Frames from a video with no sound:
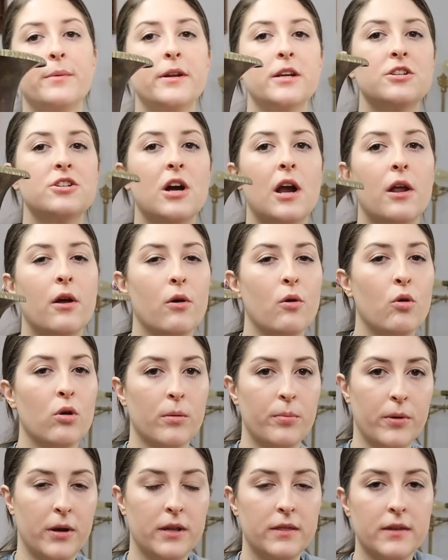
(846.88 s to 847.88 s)
I'm going to try to
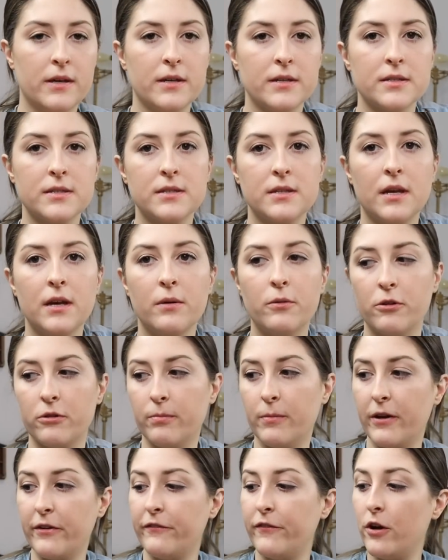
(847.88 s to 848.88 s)
incorporate this with
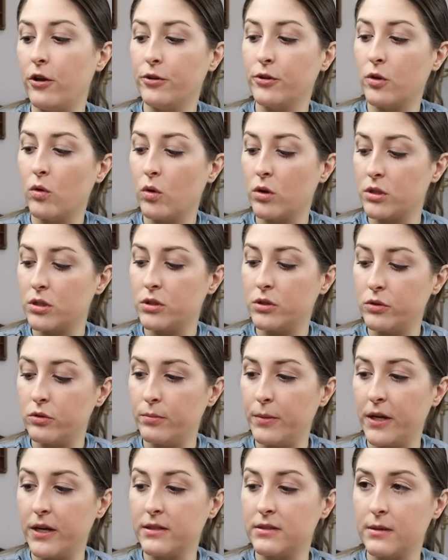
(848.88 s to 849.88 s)
my fall decor soon
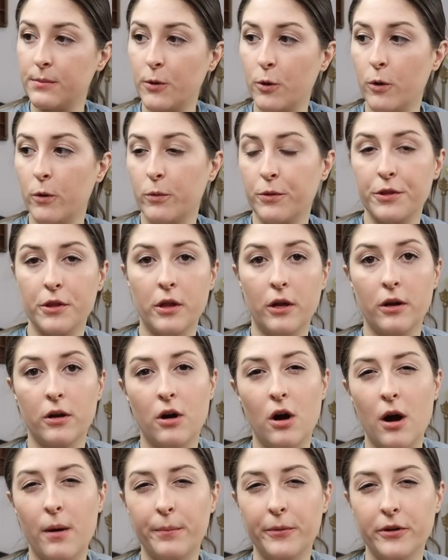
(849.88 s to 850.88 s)
because I'm going with a lot of
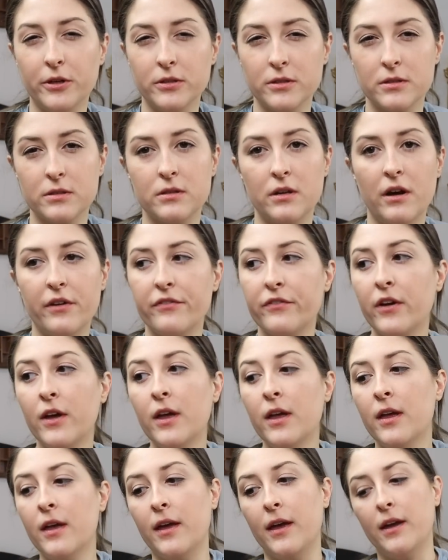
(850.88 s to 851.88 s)
copper and stuff.
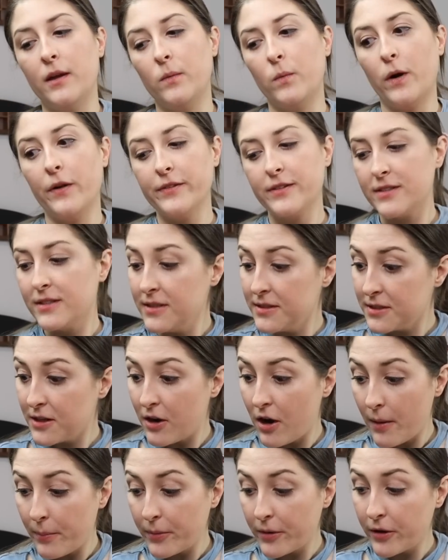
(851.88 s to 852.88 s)
And while this isn't
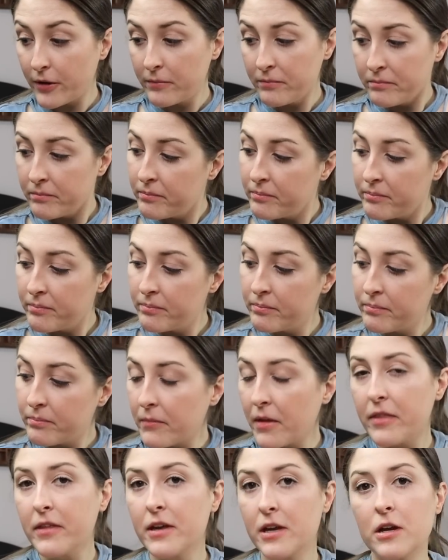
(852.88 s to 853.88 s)
copper,
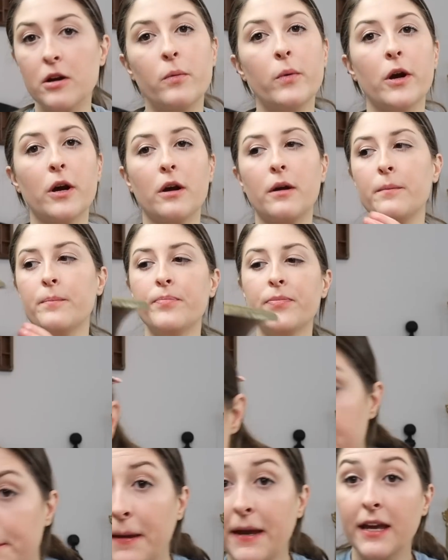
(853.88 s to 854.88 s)
I think it could work.
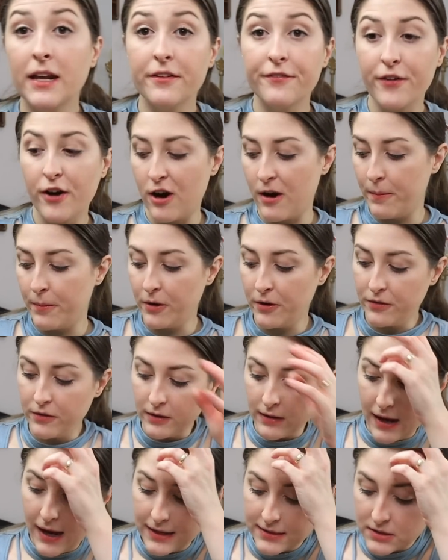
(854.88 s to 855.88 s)
And speaking of copper, the
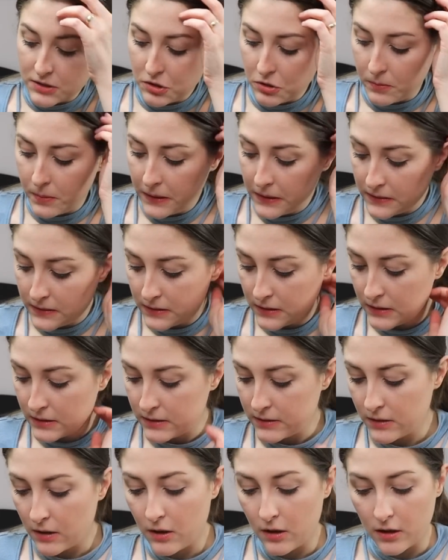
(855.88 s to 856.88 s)
last 2
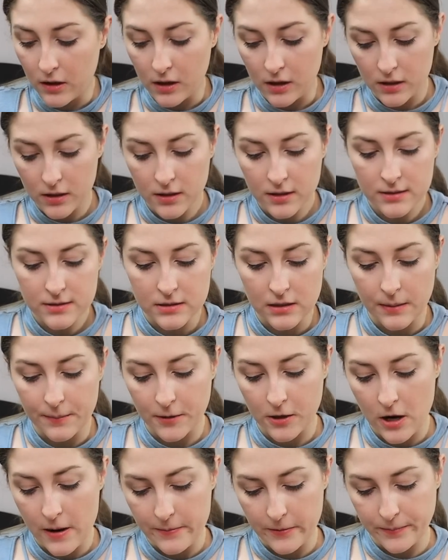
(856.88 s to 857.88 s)
pieces are
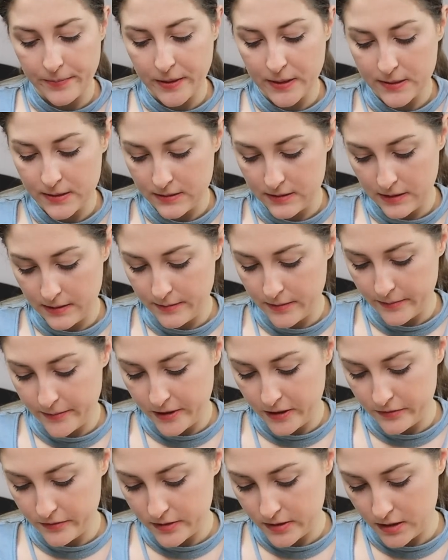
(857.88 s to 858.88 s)
some copper pieces that I'm going to
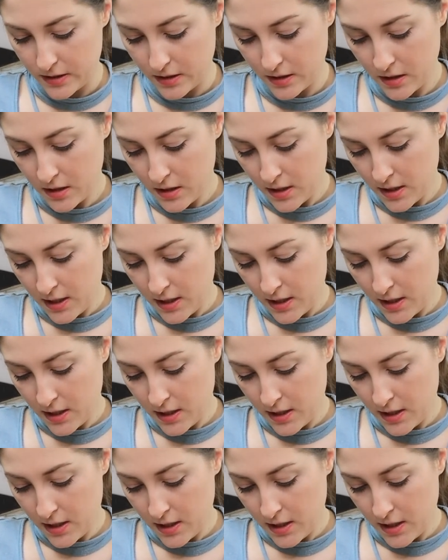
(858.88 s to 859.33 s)
be using